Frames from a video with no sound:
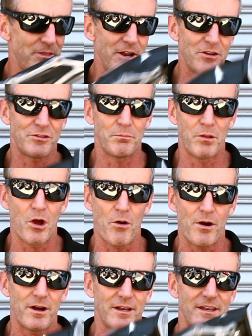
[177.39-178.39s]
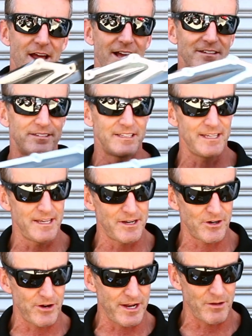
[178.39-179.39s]
There's the blower, nicely
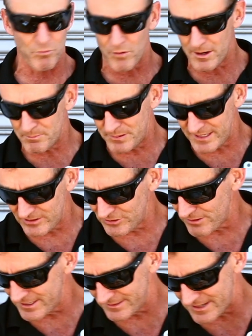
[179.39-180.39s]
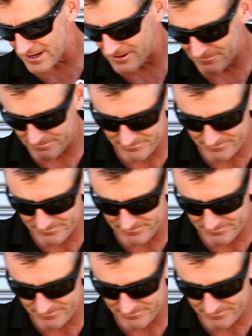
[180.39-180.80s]
integrated one piece right there.